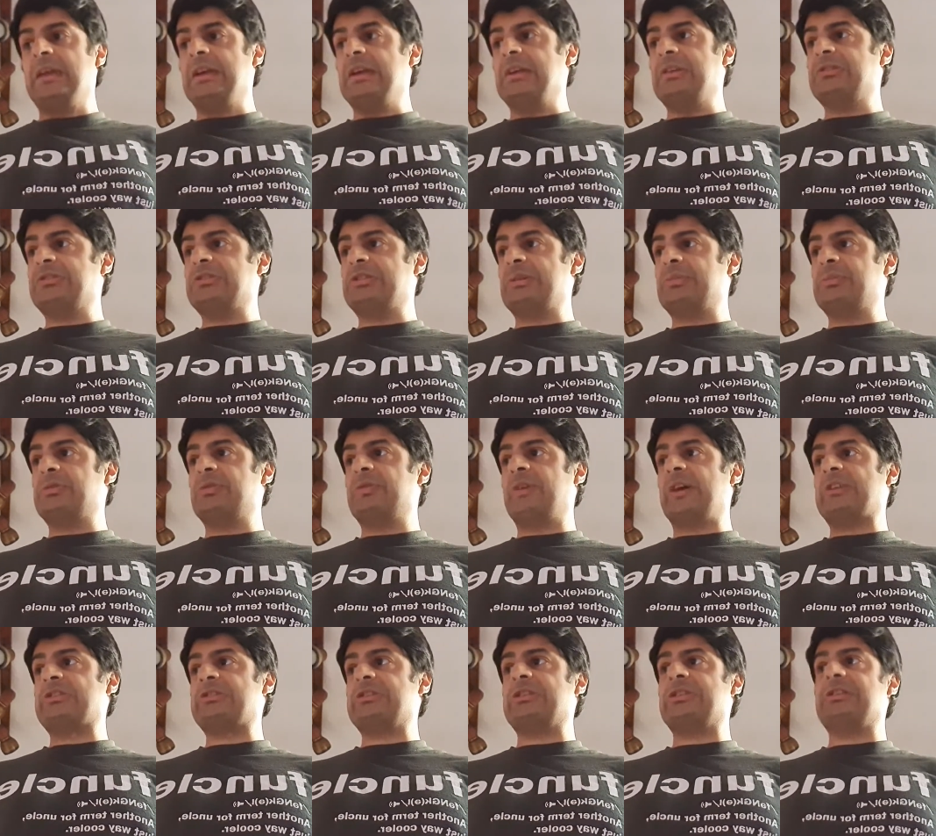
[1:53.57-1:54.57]
in terms of
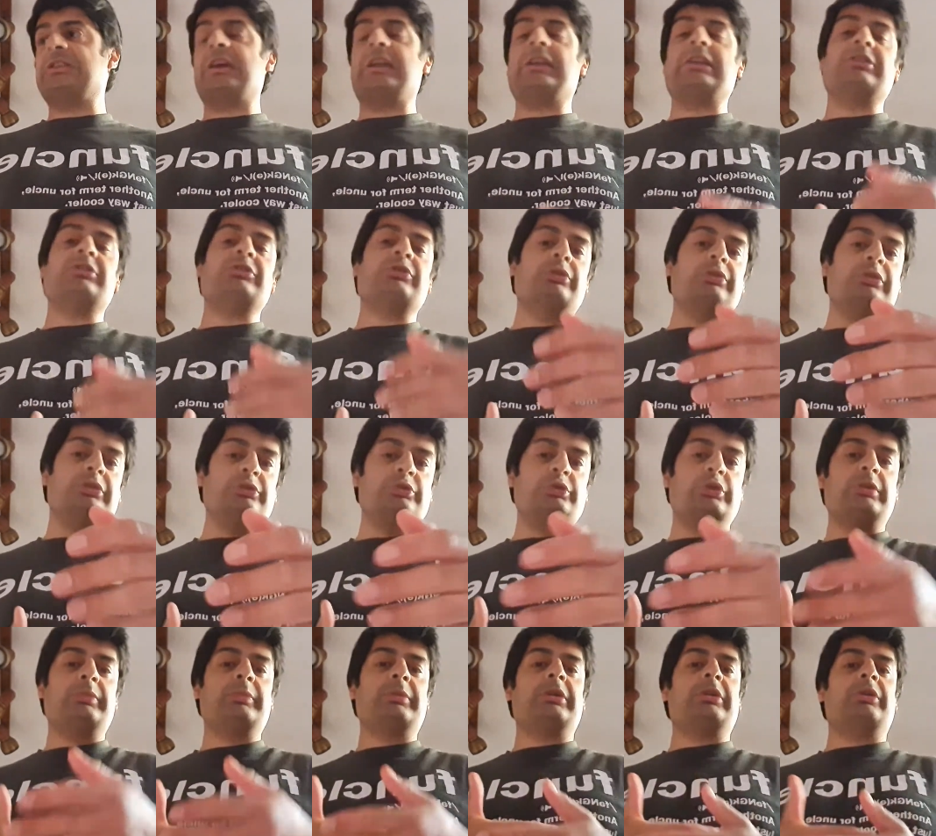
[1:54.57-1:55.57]
actually getting to an
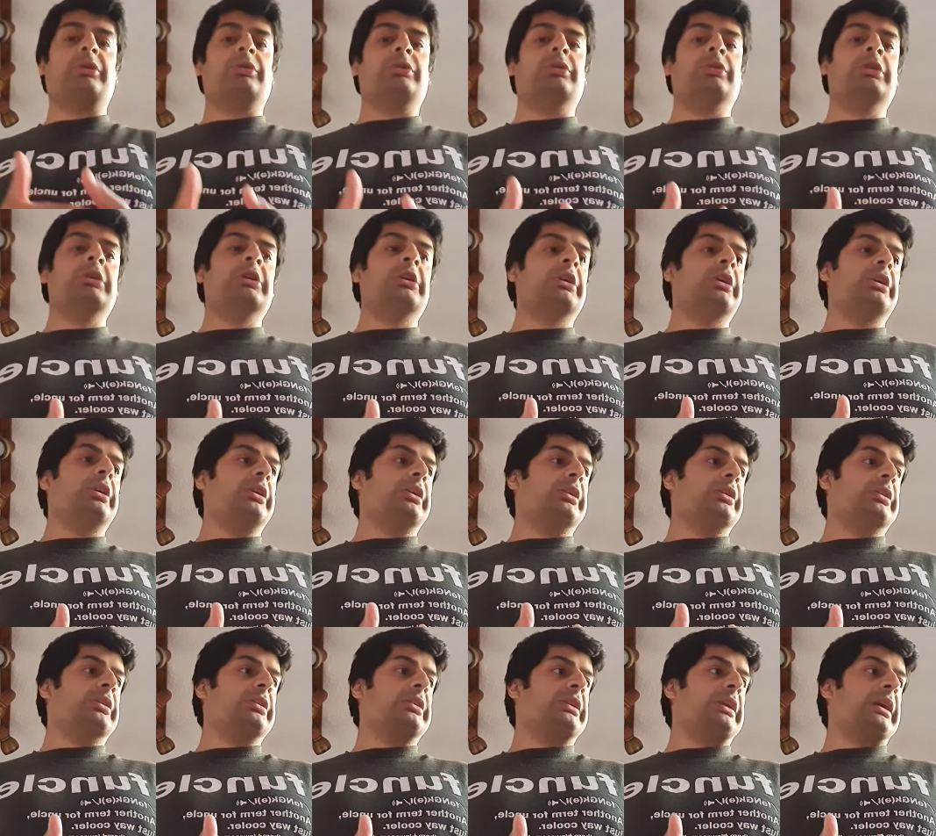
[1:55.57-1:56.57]
agreement or
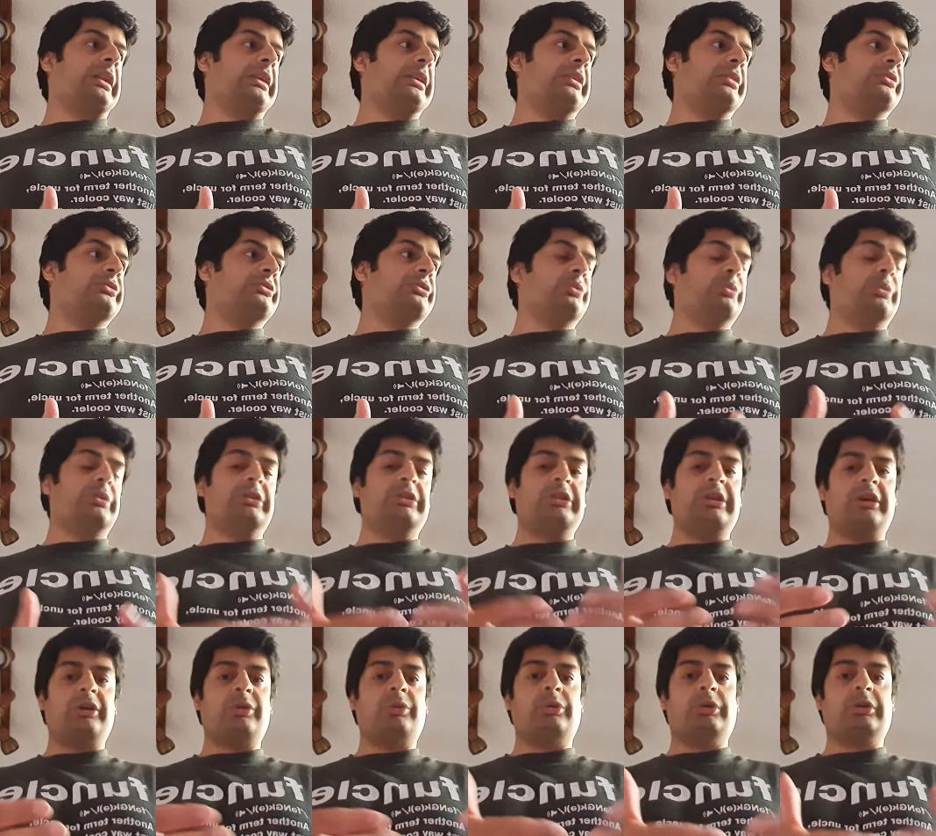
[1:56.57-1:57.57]
uh, getting to a
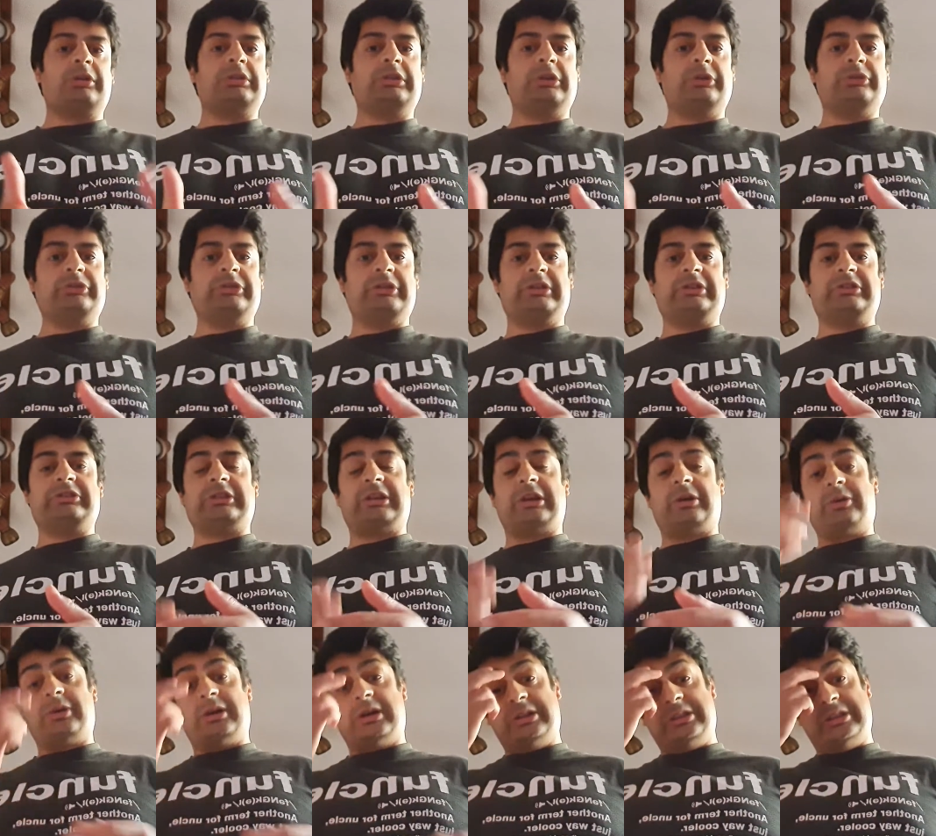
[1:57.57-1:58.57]
deal or closing the
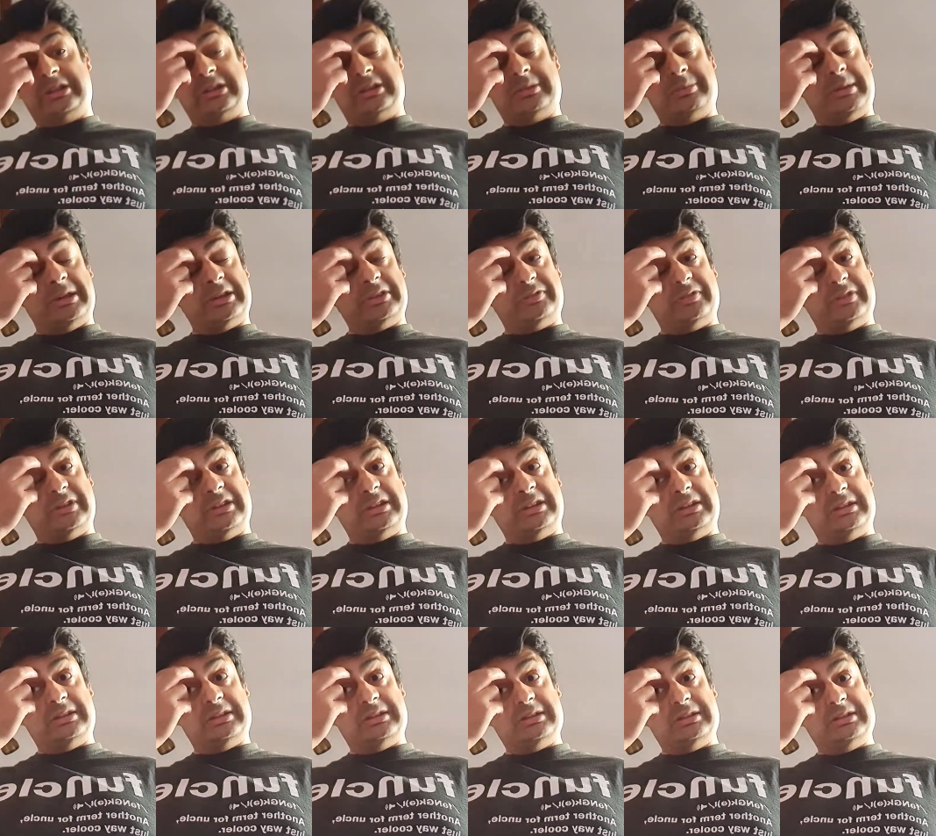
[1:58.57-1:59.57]
sale, I think the best thing
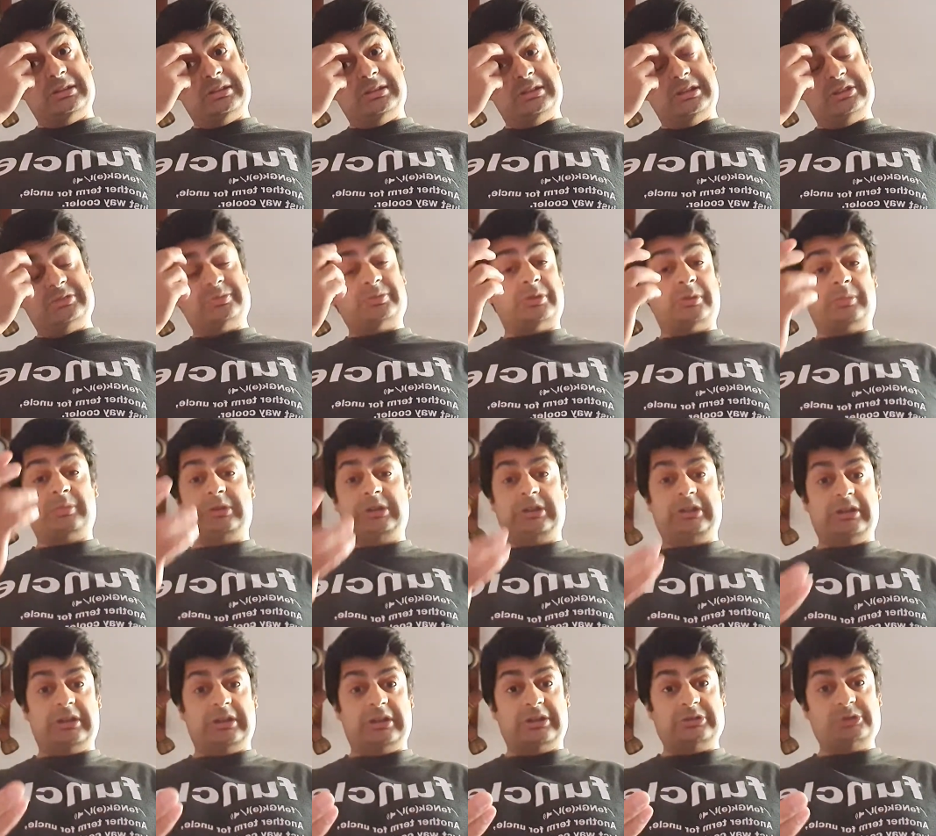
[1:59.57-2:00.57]
is
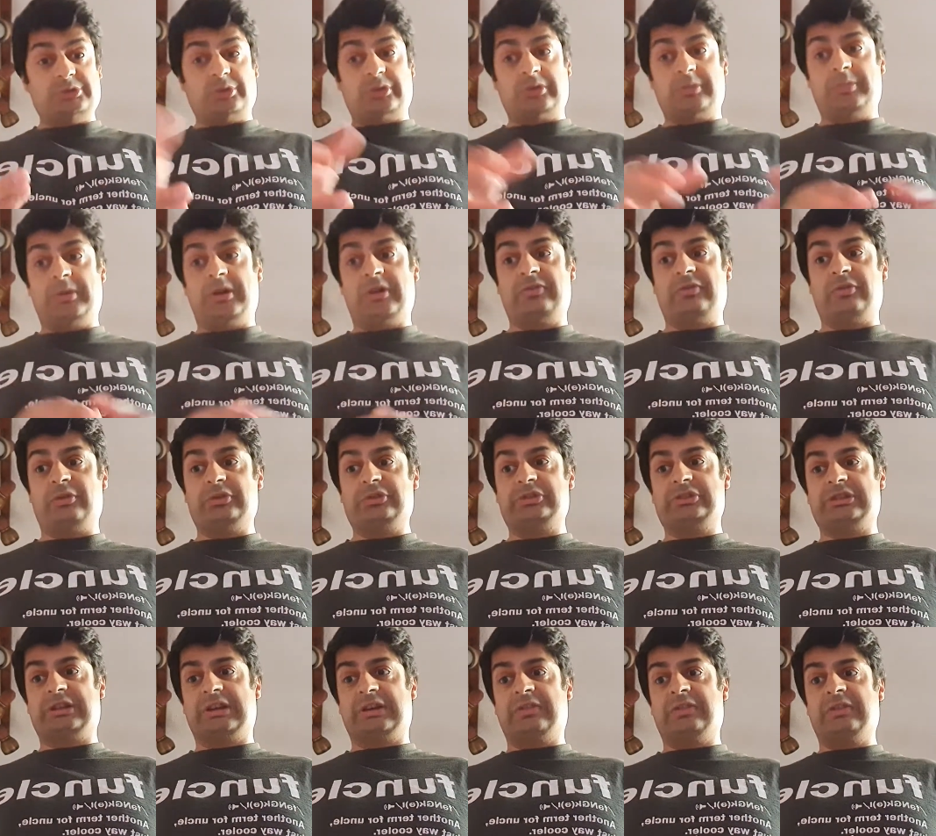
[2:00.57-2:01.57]
probably uh, Jordan Belfort's
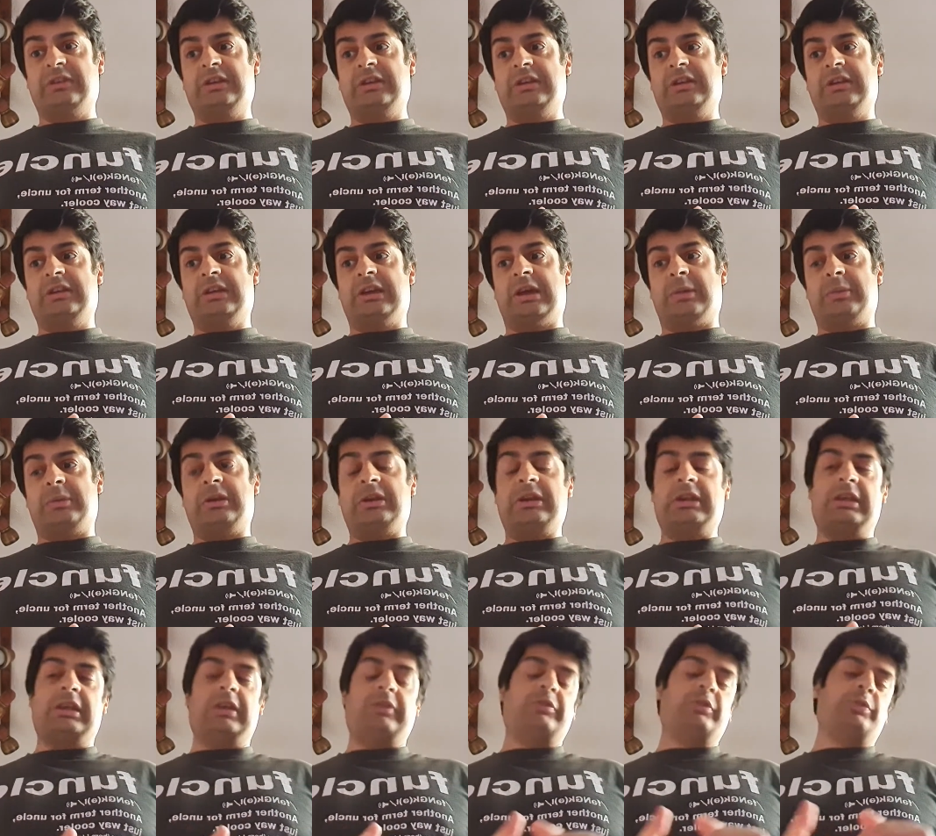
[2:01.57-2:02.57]
stuff. I mean,
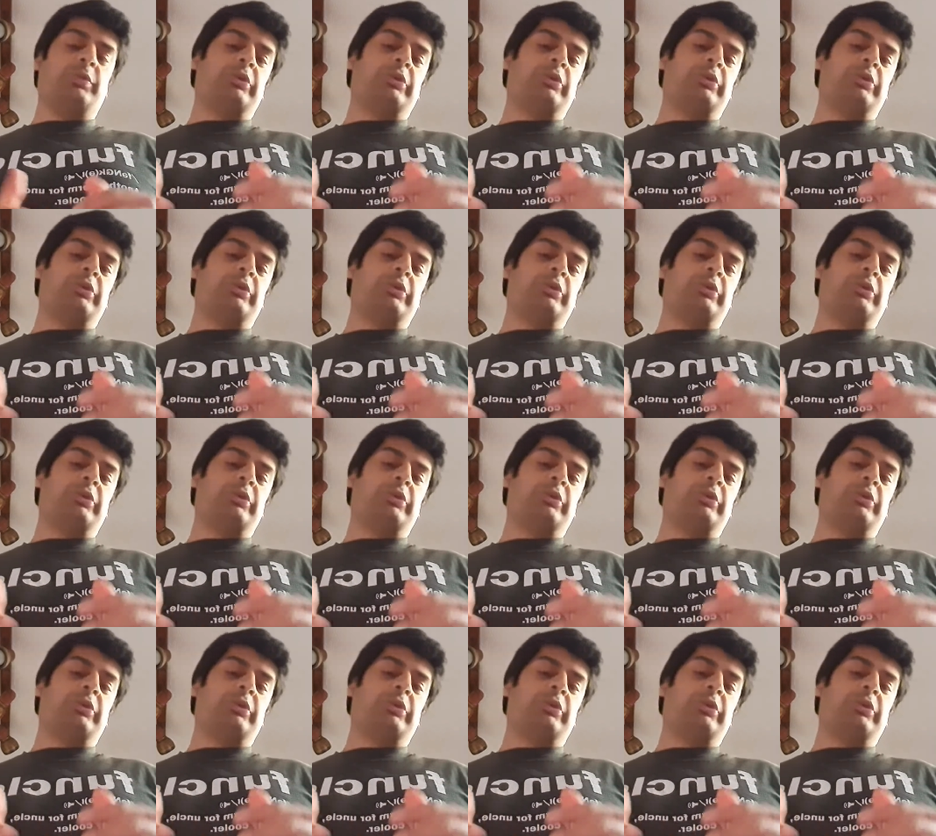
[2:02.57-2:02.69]
if you